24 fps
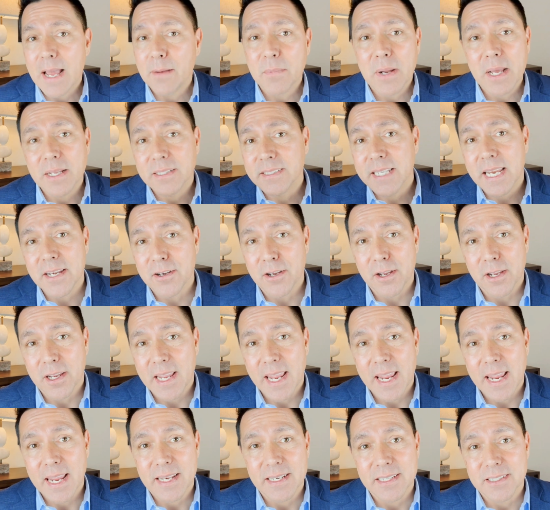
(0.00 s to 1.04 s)
I'm not saying you
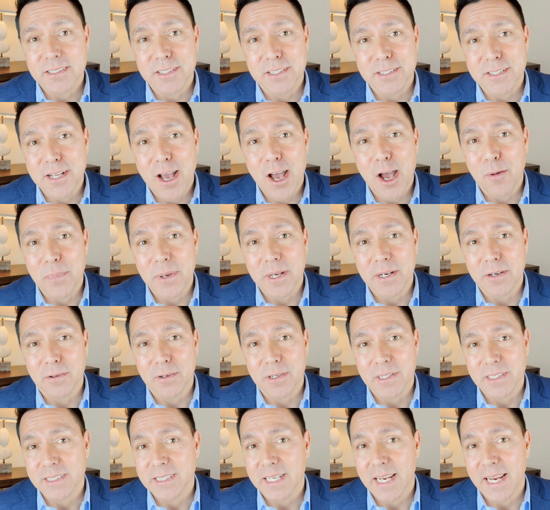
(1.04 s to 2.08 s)
can't just hop into
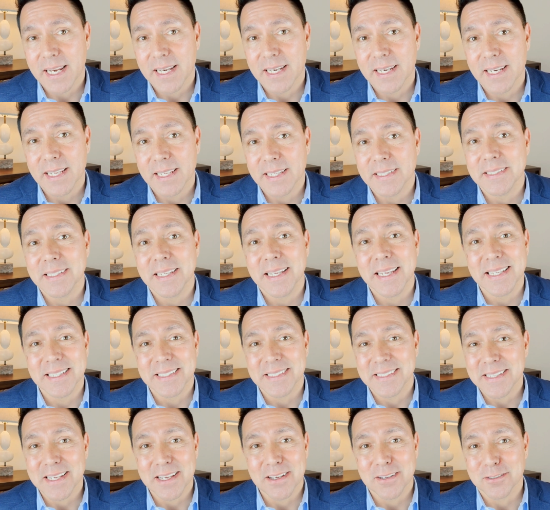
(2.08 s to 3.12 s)
real estate and
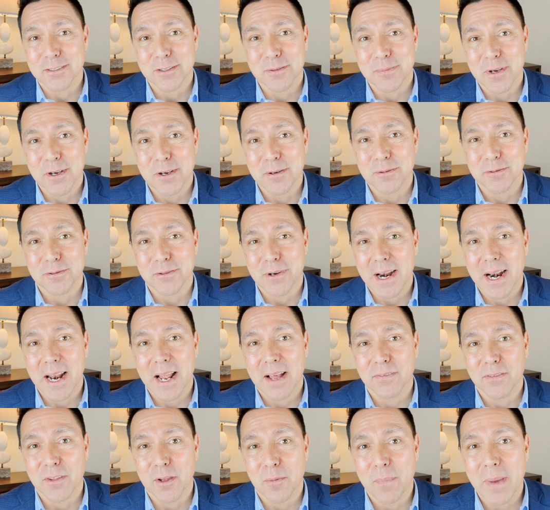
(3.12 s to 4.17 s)
sell some homes right
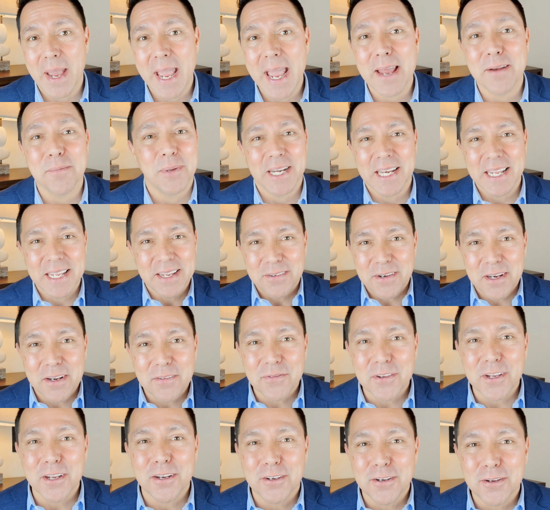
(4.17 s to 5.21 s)
off the bat, but even
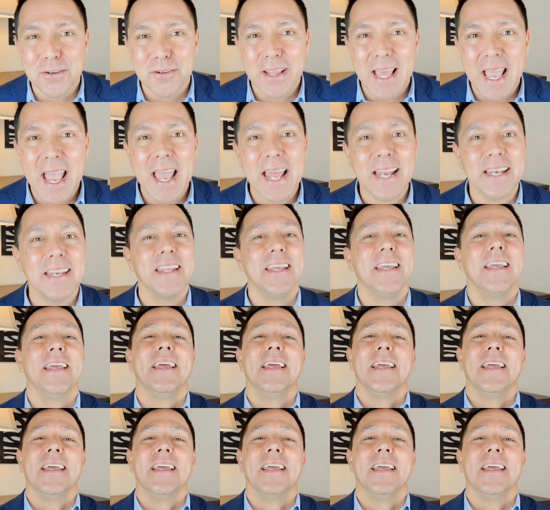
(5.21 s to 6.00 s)
if you do that,